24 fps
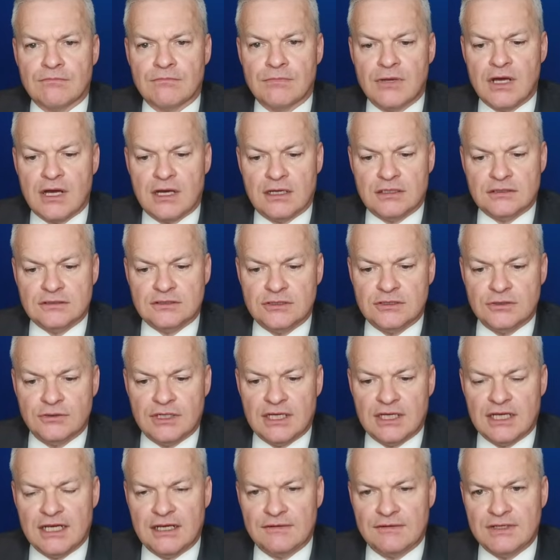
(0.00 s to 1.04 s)
But do
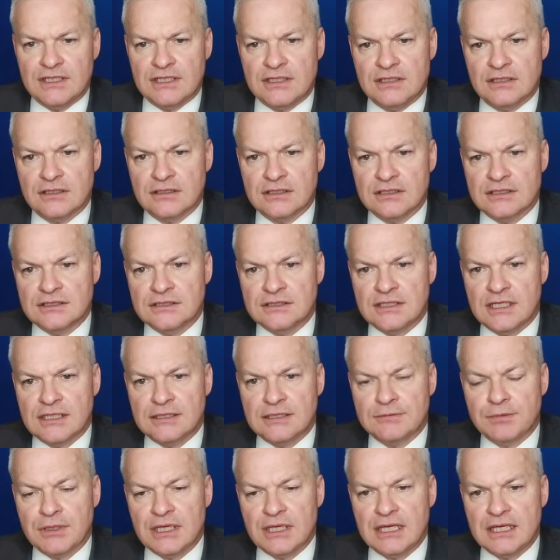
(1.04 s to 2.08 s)
I have any other Z
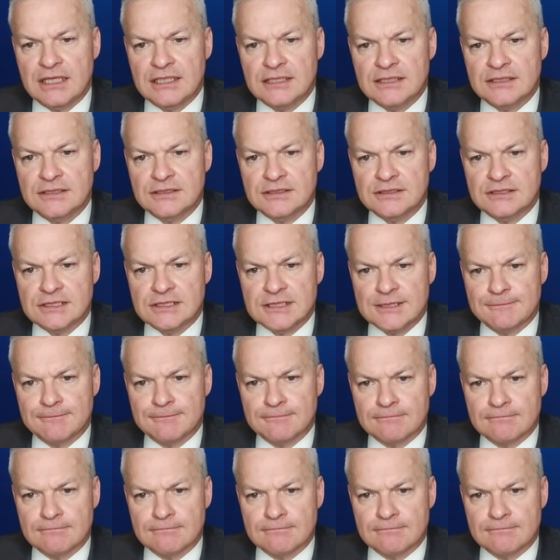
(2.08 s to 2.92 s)
plays?